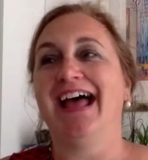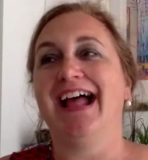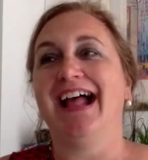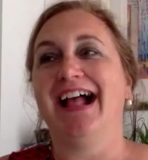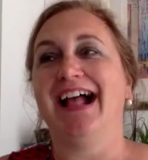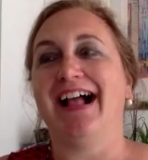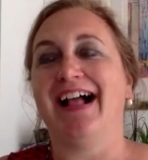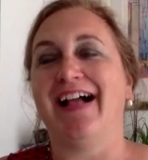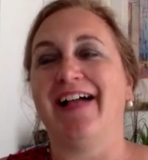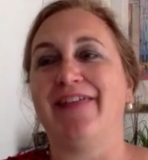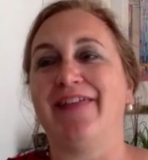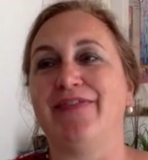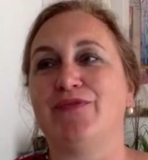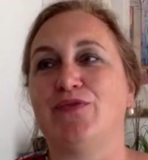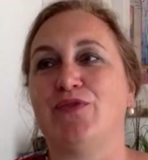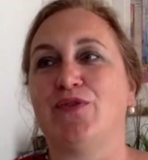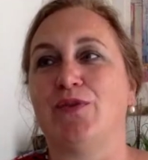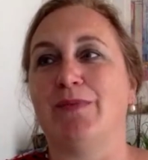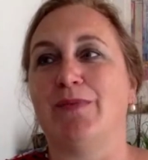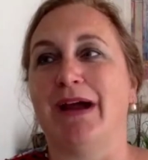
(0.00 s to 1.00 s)
And
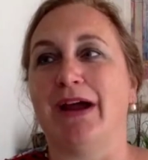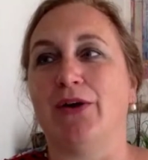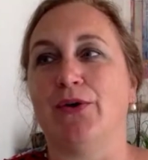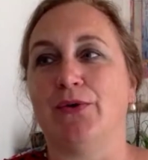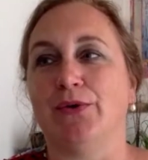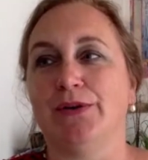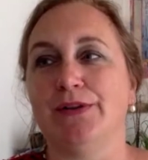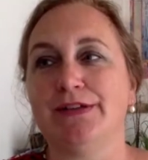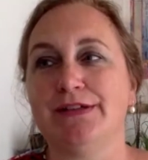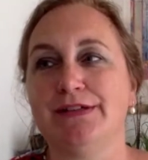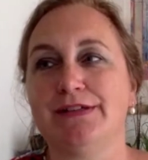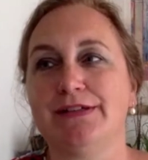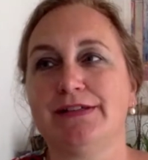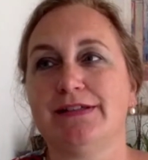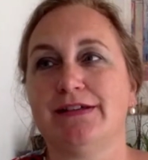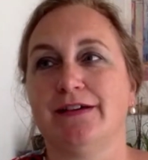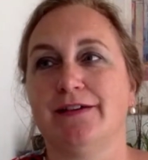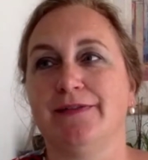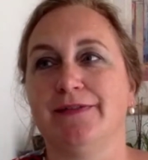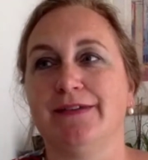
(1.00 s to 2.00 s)
for my oldest
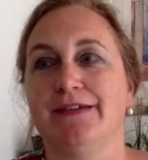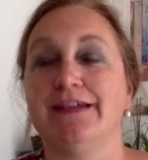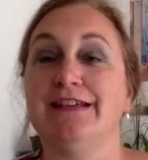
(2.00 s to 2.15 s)
son,